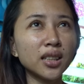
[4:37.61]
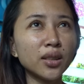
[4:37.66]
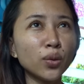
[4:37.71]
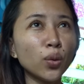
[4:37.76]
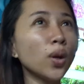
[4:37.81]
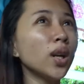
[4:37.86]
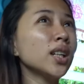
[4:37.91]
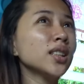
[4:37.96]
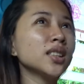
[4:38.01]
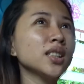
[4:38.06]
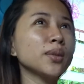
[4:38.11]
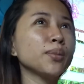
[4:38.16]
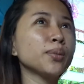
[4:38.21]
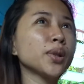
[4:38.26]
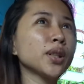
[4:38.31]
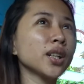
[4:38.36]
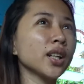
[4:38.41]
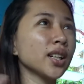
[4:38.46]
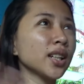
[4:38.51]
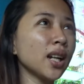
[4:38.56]
wala sa
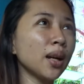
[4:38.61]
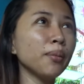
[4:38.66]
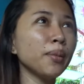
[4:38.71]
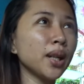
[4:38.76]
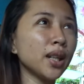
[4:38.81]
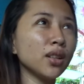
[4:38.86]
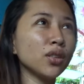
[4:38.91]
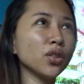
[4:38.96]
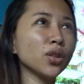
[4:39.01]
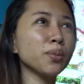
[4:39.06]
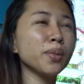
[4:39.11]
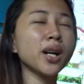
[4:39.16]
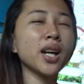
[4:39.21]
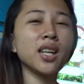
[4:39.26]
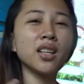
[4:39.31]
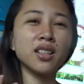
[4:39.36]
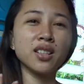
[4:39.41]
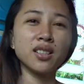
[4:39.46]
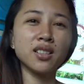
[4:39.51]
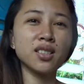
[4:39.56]
burger namin or
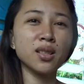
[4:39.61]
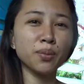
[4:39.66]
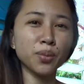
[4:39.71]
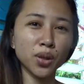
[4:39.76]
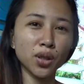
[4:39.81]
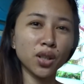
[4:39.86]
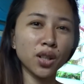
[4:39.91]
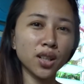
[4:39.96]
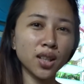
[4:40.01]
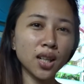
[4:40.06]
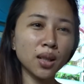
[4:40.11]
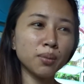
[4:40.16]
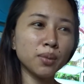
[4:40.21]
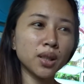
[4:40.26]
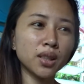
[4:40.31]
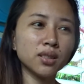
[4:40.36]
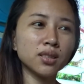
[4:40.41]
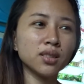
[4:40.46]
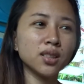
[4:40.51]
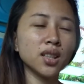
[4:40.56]
mga ingredients sa burger
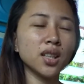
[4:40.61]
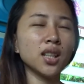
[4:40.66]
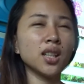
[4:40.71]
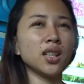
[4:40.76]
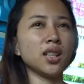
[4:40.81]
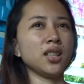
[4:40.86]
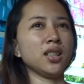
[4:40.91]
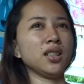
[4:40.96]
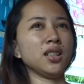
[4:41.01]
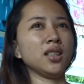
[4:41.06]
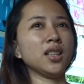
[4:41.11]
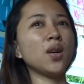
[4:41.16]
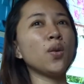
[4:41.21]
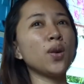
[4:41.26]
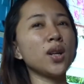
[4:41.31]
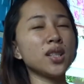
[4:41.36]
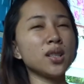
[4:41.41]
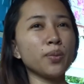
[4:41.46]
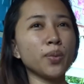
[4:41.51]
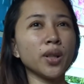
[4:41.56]
namin na
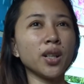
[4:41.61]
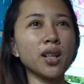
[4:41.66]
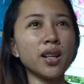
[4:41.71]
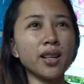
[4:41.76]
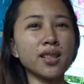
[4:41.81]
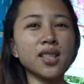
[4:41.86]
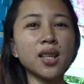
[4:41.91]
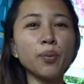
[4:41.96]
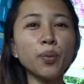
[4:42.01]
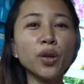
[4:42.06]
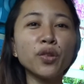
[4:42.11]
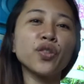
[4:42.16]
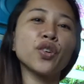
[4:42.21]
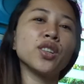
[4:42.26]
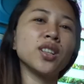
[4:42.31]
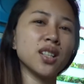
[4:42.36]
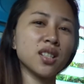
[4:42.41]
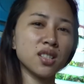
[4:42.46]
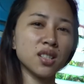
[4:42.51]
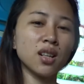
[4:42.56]
wala sa burger na. Example,
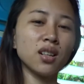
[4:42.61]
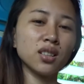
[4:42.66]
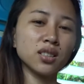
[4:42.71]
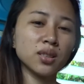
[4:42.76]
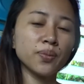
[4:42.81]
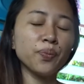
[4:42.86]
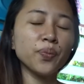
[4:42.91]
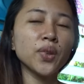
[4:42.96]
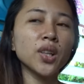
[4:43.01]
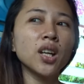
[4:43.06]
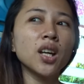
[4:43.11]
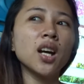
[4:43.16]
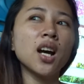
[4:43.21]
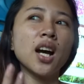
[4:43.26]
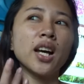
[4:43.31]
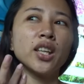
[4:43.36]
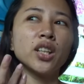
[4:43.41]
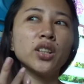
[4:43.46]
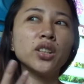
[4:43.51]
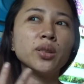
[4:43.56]
for the sauce,
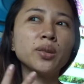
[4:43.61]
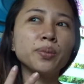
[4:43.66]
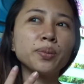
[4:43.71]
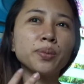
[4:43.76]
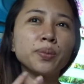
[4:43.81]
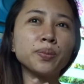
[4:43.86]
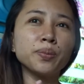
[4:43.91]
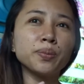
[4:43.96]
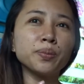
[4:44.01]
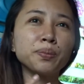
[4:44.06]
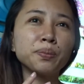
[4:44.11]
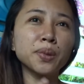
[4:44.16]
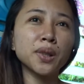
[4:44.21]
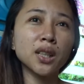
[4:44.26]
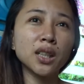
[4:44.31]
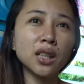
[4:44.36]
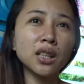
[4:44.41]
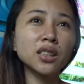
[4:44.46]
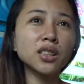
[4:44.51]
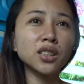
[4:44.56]
yung
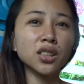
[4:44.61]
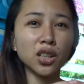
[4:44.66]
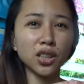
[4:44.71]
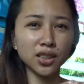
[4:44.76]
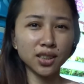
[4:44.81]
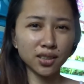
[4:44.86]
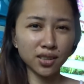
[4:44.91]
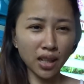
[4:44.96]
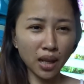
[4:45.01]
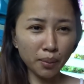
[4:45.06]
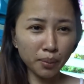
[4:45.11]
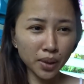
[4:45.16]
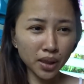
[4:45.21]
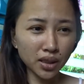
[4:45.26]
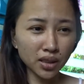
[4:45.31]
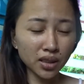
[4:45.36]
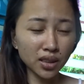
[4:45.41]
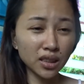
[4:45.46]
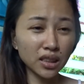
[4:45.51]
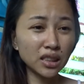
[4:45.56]
burger sauce
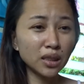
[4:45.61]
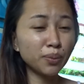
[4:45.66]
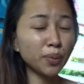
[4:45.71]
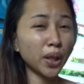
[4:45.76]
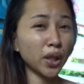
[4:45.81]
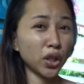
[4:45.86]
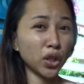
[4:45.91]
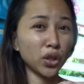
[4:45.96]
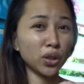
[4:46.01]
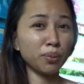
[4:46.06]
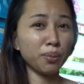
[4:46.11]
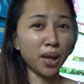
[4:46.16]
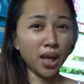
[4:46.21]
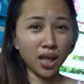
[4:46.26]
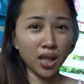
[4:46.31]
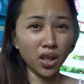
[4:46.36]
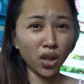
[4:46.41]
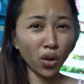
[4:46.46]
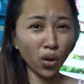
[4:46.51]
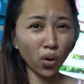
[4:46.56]
namin is merong
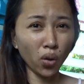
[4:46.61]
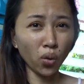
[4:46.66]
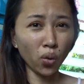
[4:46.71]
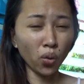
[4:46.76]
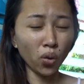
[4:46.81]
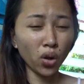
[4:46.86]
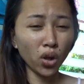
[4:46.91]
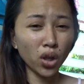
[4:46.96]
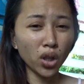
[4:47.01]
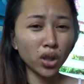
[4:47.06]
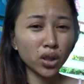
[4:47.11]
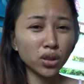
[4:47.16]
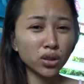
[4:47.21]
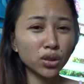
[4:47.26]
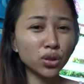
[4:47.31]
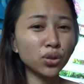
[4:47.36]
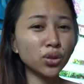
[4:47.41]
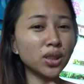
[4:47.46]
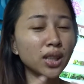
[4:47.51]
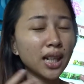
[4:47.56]
mayo.
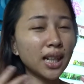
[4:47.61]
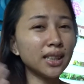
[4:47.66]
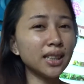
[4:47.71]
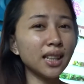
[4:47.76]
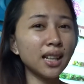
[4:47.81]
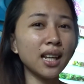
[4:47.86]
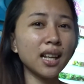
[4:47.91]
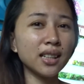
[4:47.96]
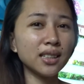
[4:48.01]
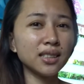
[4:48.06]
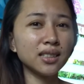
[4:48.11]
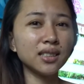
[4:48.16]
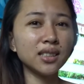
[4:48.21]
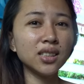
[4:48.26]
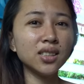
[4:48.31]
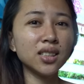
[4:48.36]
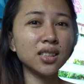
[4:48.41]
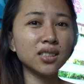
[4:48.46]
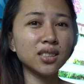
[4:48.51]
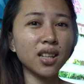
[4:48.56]
So, sa kanila is
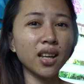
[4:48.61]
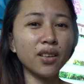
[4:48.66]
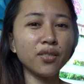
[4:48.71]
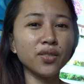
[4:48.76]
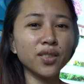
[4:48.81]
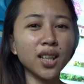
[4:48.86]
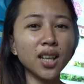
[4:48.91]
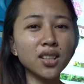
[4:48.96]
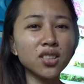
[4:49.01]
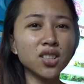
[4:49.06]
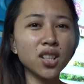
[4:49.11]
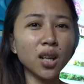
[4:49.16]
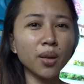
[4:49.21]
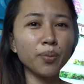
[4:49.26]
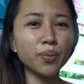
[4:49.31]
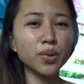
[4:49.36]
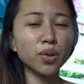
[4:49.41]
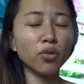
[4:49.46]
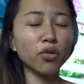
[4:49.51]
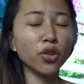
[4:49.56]
they just have
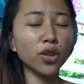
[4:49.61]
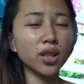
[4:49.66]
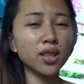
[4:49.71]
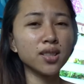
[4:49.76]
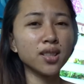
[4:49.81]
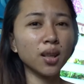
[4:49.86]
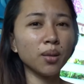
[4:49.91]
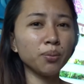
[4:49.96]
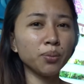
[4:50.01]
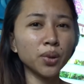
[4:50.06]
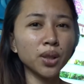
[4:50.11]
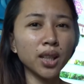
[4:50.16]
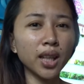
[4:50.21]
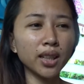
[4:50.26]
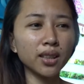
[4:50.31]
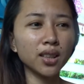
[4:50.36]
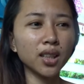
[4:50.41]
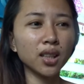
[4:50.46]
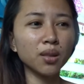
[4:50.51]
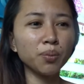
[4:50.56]
ketchup. So, for example,
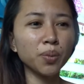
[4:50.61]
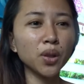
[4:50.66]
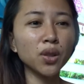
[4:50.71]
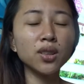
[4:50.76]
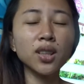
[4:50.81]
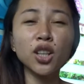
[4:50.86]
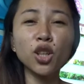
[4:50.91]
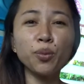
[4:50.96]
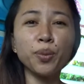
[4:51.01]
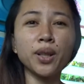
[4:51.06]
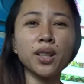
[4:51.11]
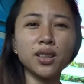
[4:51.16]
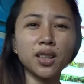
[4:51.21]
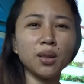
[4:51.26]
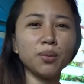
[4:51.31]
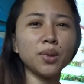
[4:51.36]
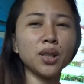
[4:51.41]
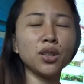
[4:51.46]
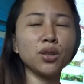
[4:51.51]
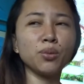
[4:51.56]
like that. Pero hindi ko pa
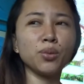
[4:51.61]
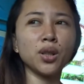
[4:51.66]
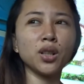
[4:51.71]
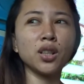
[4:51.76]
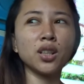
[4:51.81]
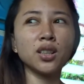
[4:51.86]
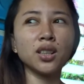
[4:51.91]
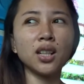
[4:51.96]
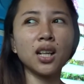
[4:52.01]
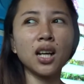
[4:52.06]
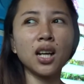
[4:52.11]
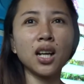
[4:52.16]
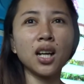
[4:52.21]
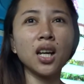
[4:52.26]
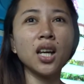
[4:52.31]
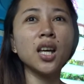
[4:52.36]
natikman yung burger nila, ha?